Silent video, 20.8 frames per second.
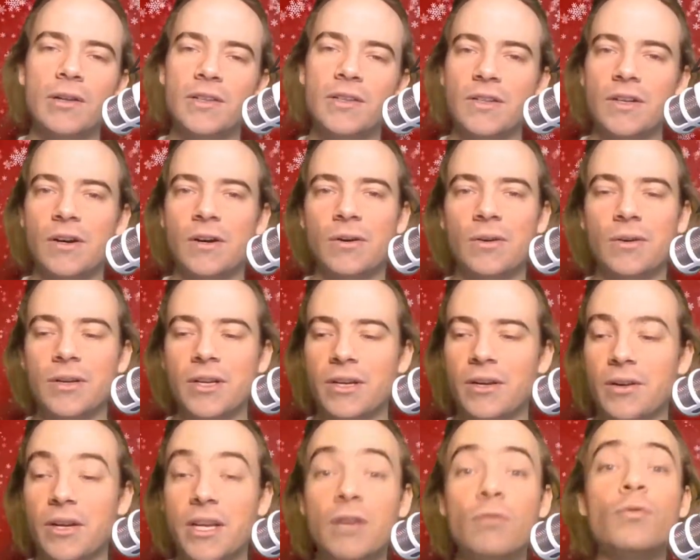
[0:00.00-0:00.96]
So you
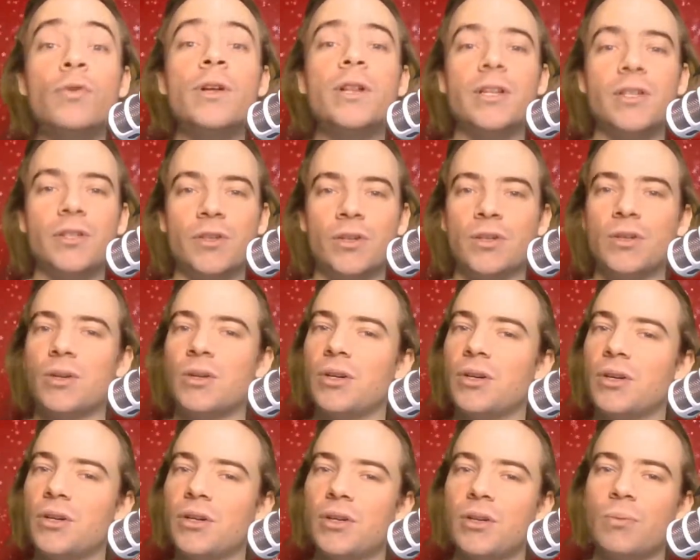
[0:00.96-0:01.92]
know he really took
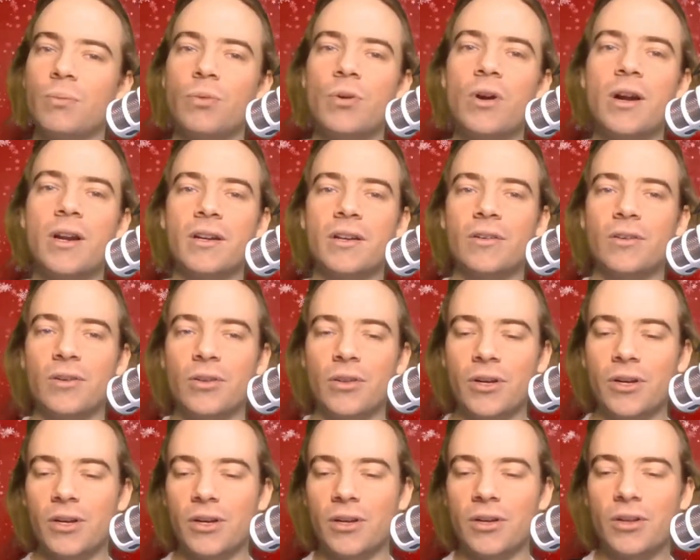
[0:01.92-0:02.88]
the the brunt or
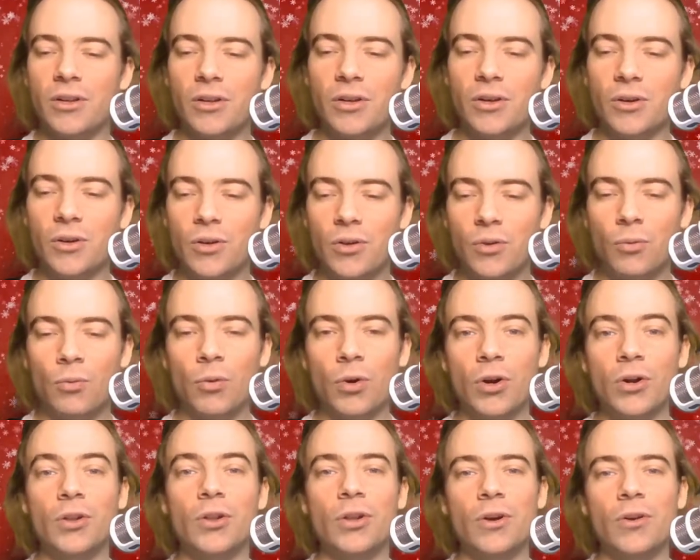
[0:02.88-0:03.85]
the, the the
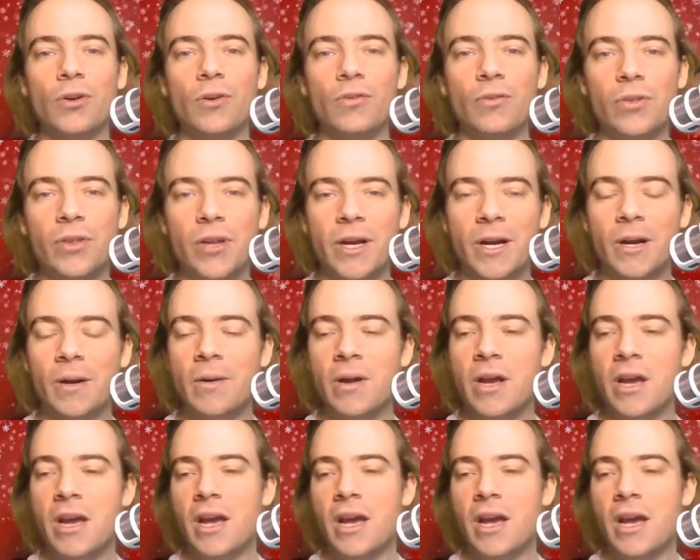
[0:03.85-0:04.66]
workload over there.